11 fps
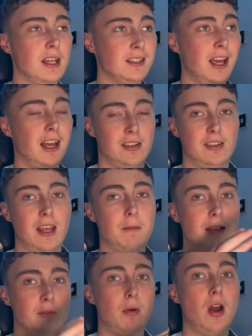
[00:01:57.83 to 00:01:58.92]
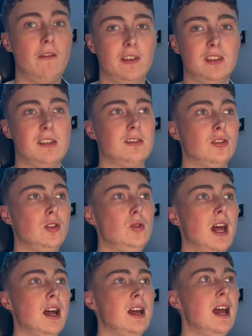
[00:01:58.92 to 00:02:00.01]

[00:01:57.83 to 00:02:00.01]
Yes, it makes perfect sense to do that.